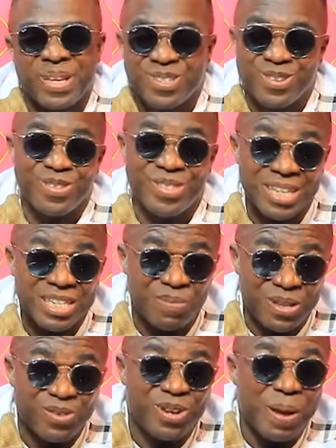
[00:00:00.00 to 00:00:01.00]
So this
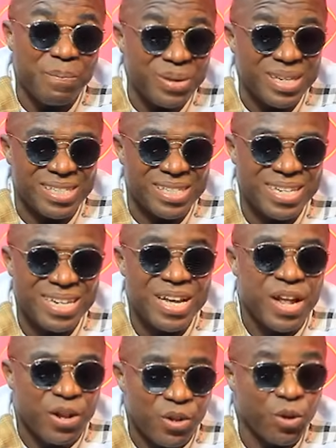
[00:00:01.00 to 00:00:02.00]
particular piece,
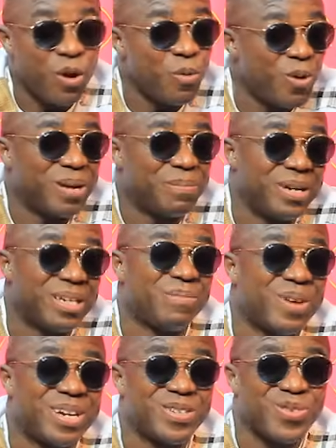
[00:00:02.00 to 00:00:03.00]
knowing what a brother
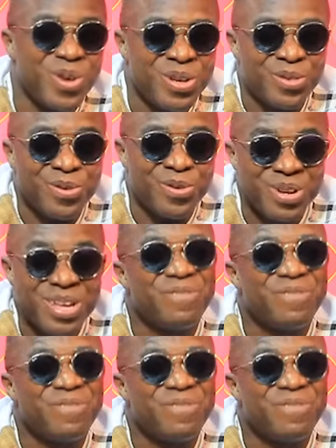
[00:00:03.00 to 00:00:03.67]
man is going through,